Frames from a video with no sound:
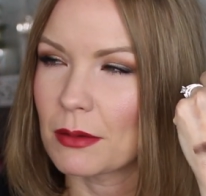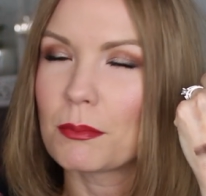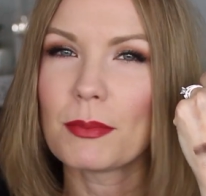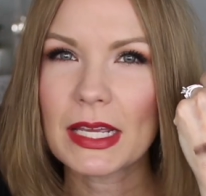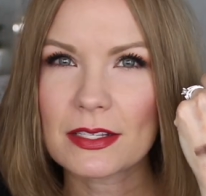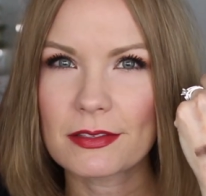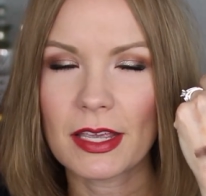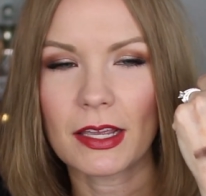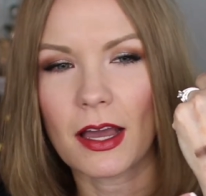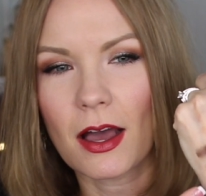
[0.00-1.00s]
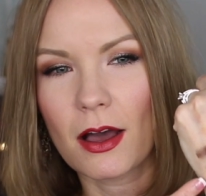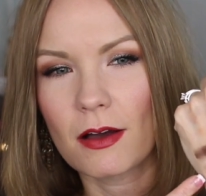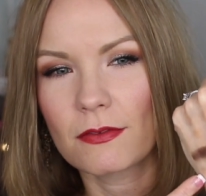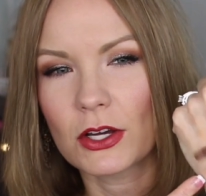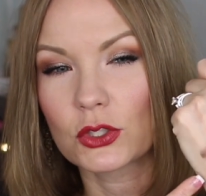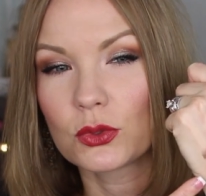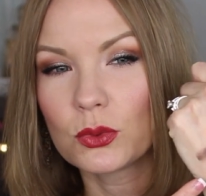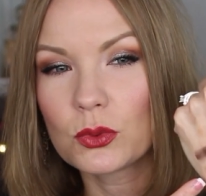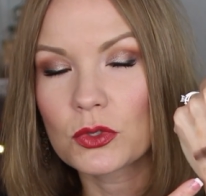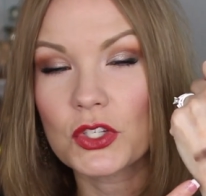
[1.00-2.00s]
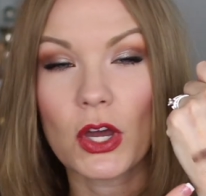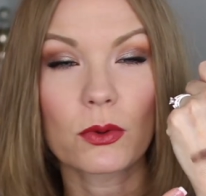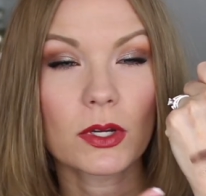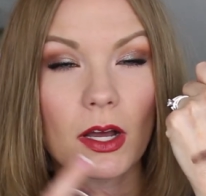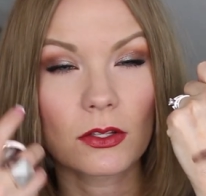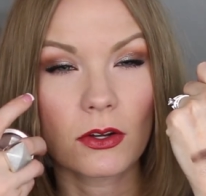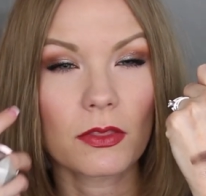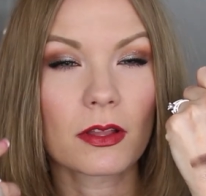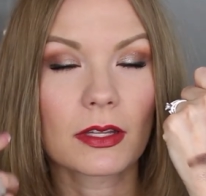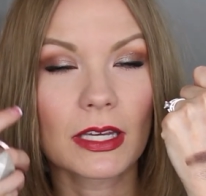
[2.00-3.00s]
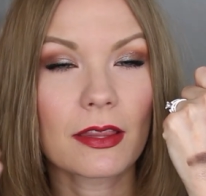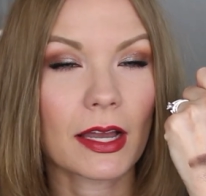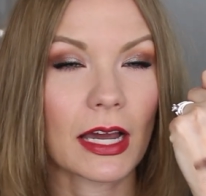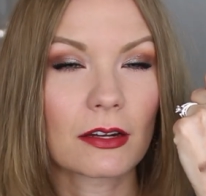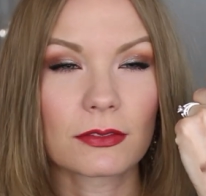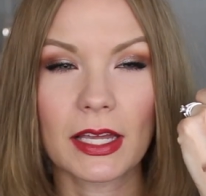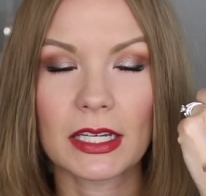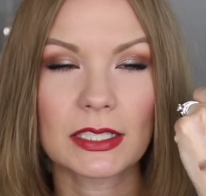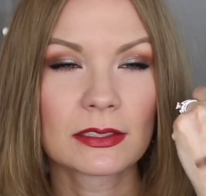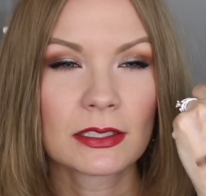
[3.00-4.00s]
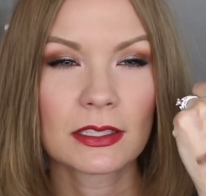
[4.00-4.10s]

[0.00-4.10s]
mixing of a cool tone color on the lid, that kind of like,